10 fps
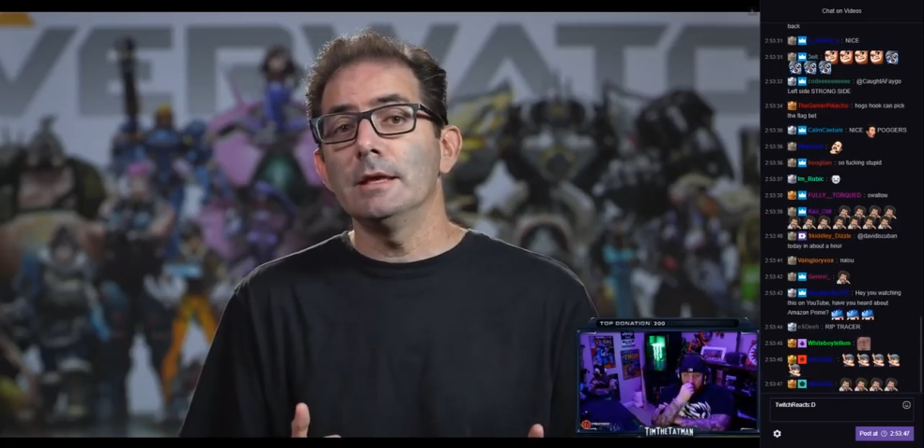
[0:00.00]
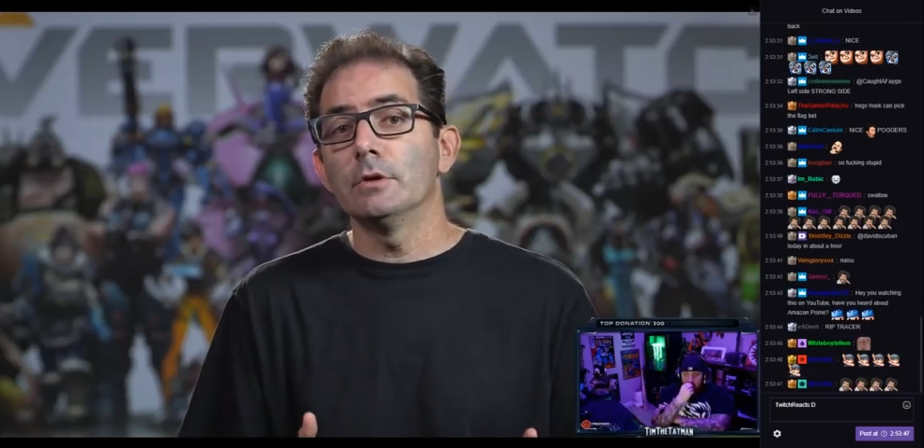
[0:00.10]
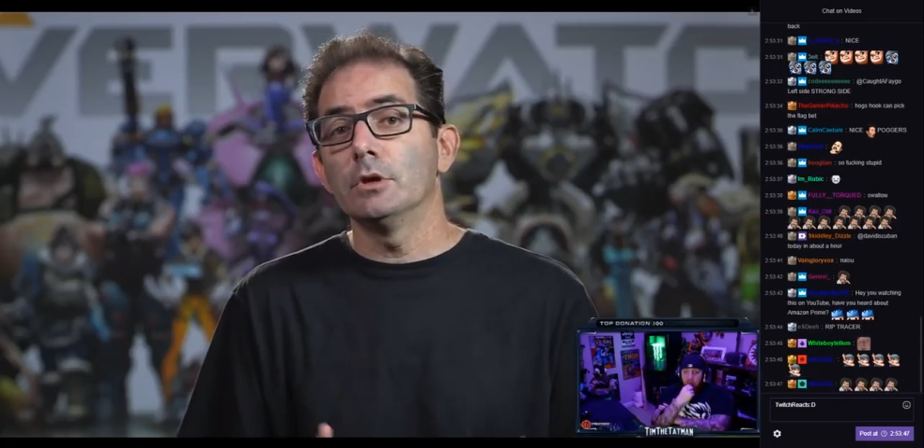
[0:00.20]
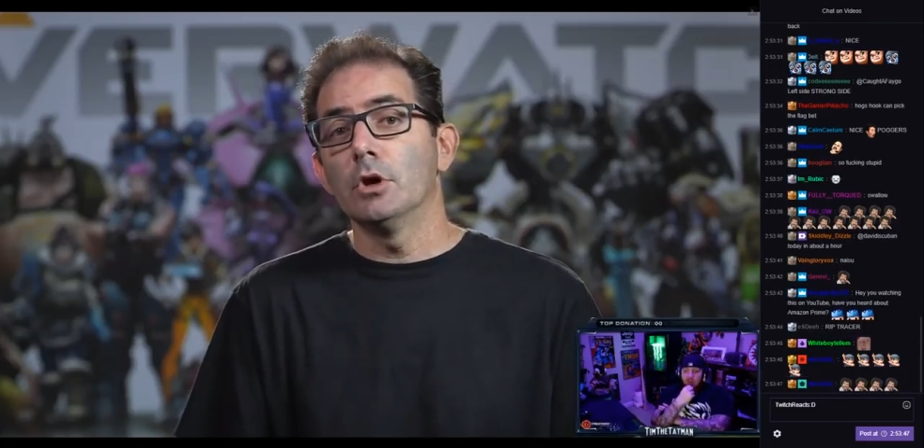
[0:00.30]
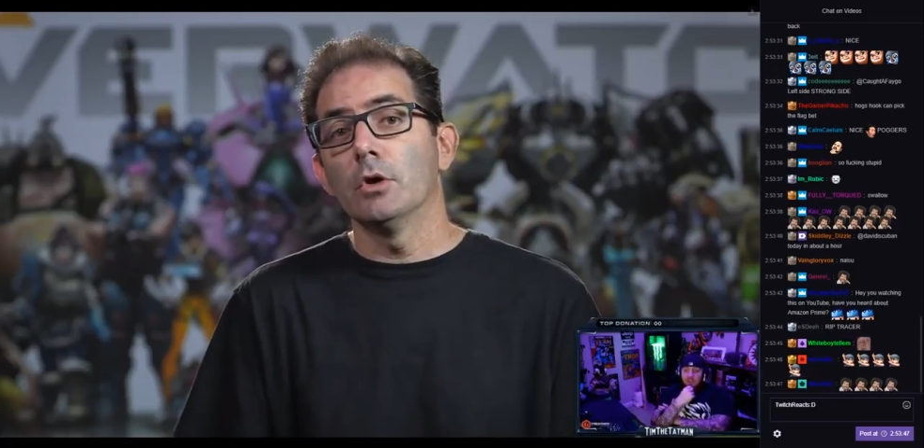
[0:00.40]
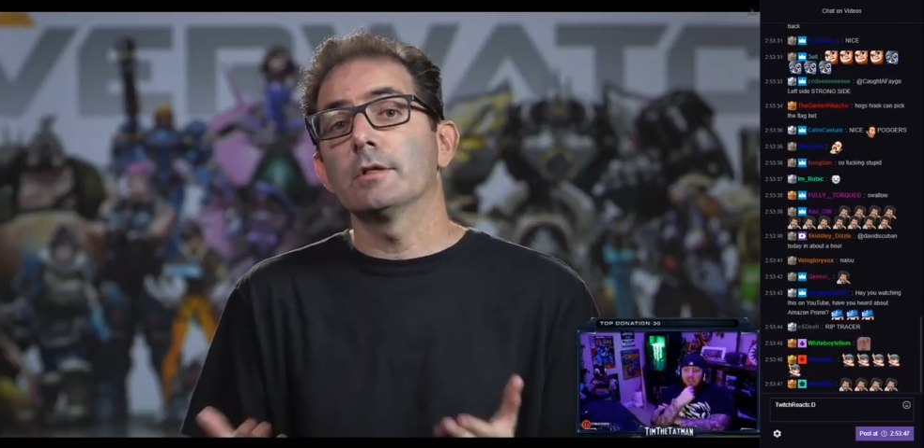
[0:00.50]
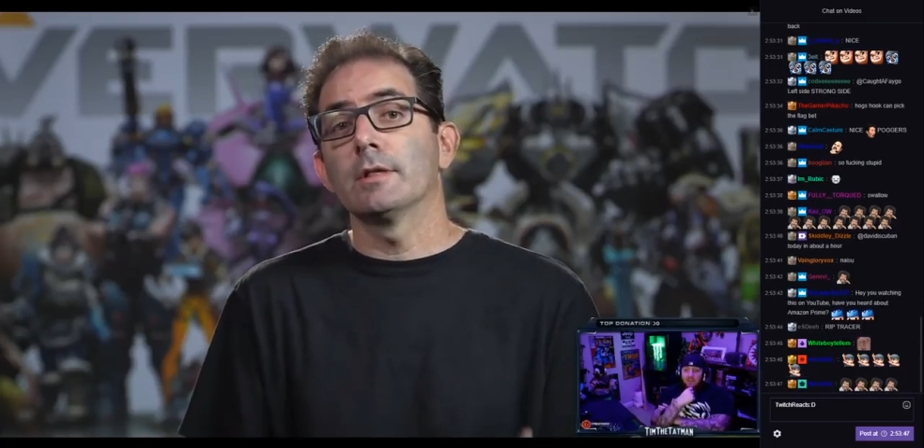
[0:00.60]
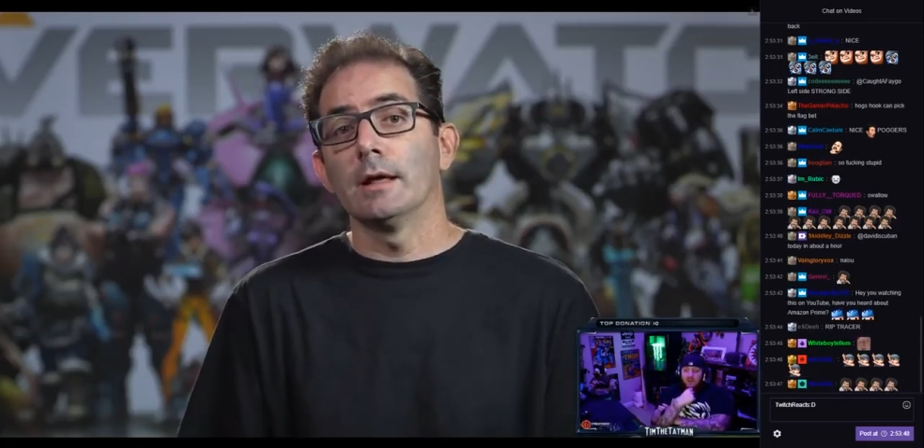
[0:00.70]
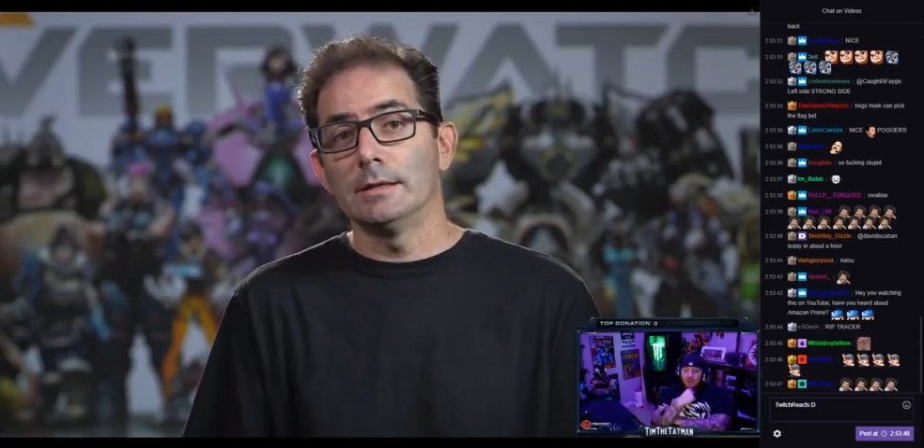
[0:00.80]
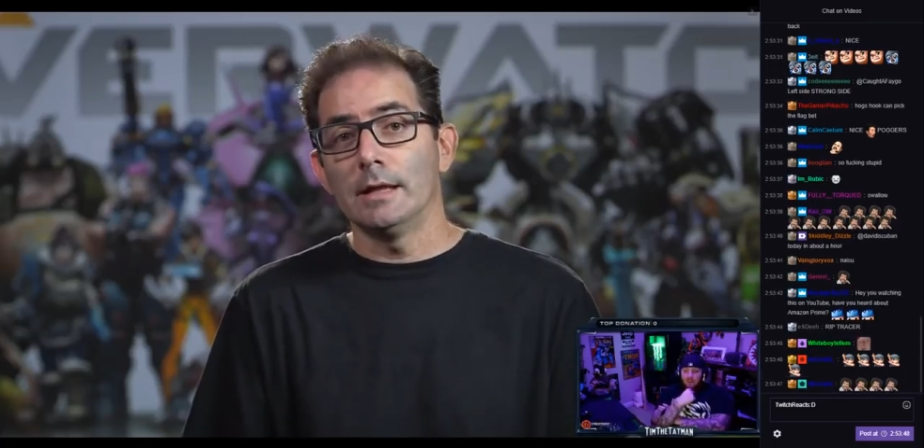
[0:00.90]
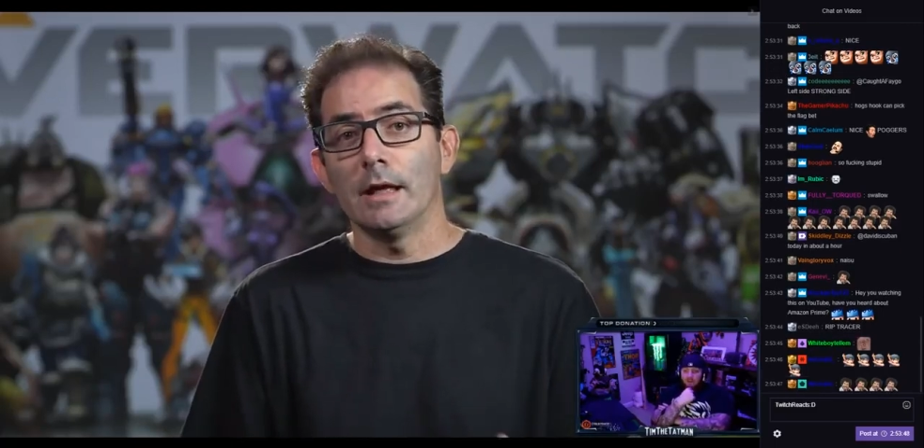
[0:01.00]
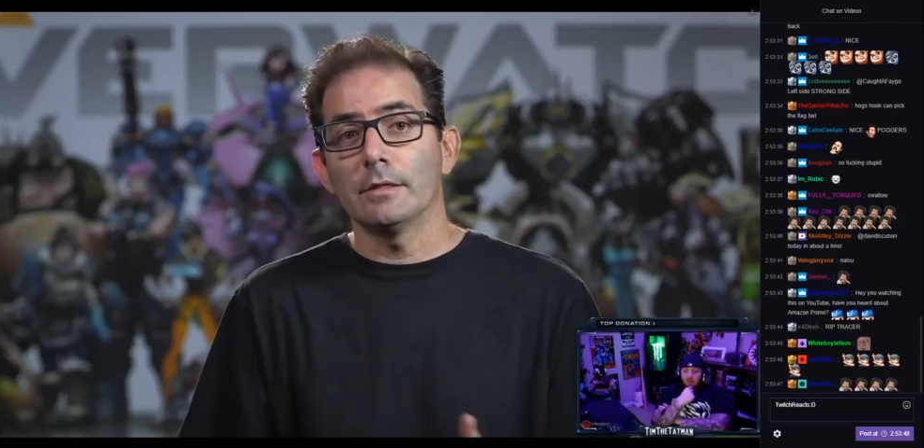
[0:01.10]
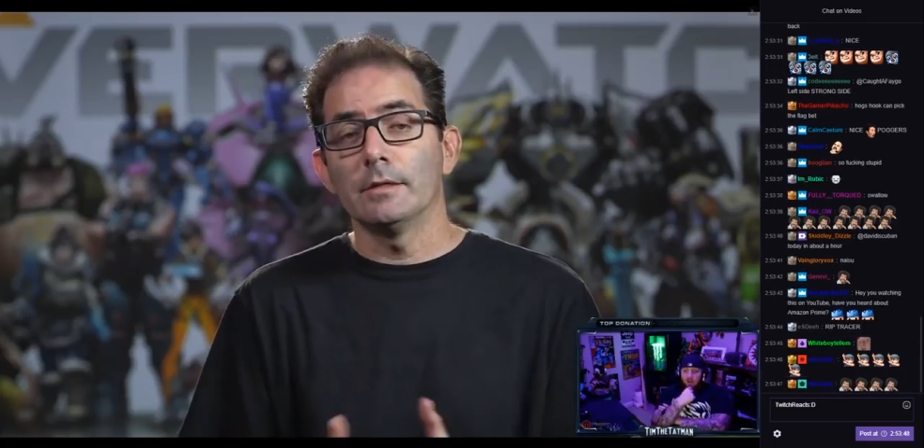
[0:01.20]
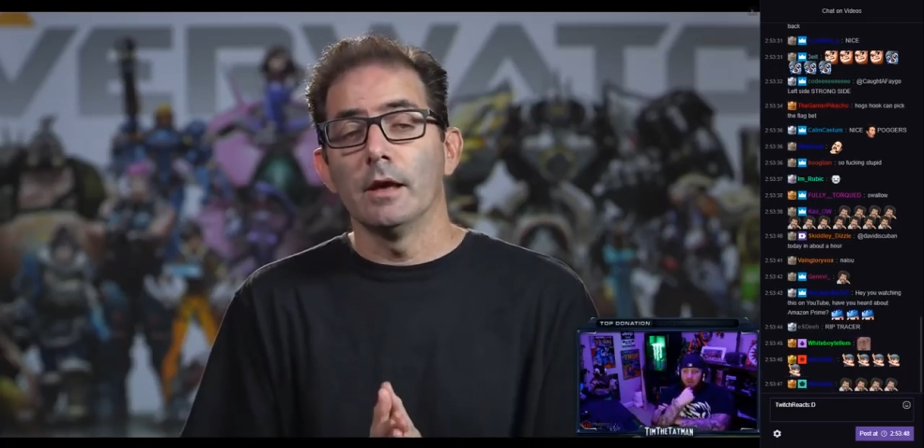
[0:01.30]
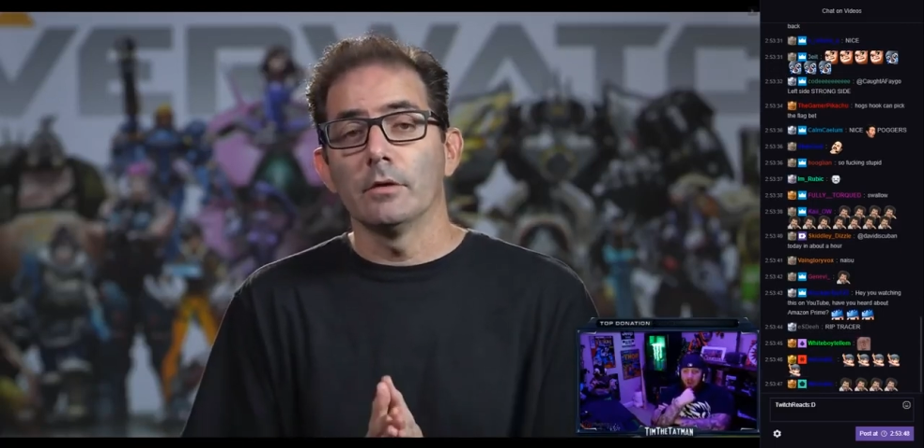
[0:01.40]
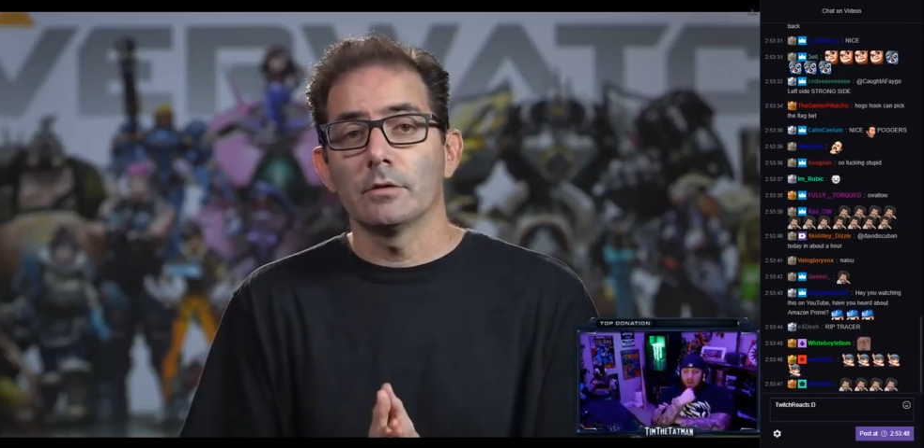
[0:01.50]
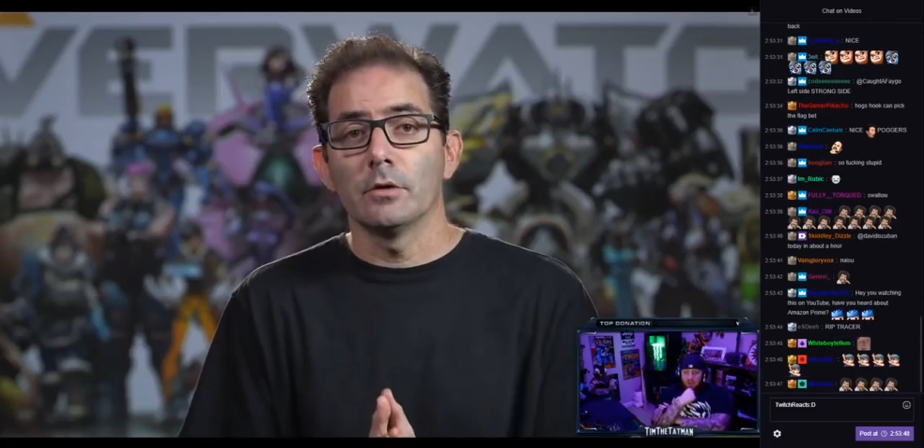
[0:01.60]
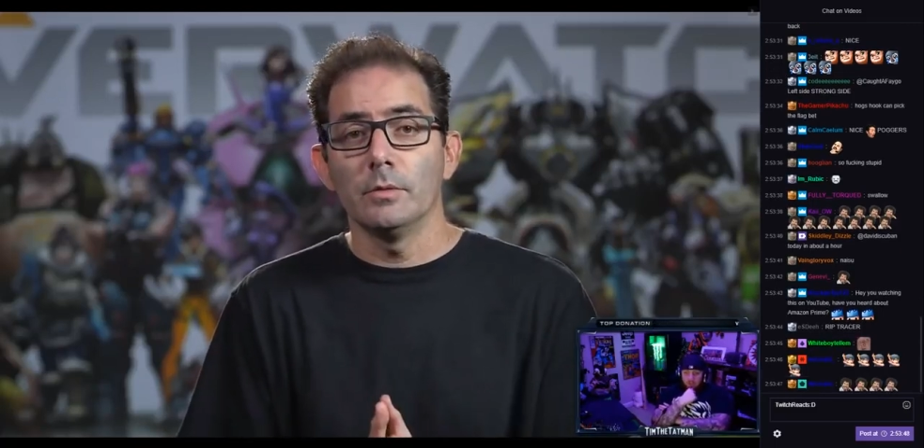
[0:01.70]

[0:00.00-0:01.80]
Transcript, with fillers: to. I'm surprised they didn't do that before, to be honest.